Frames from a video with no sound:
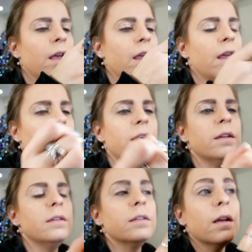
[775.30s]

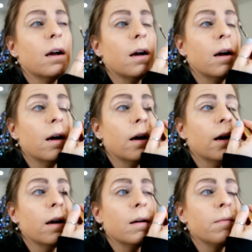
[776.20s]
And
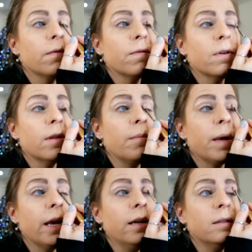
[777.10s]
for the
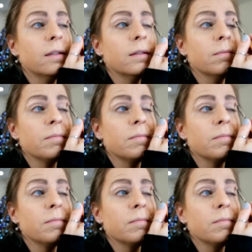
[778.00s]
base,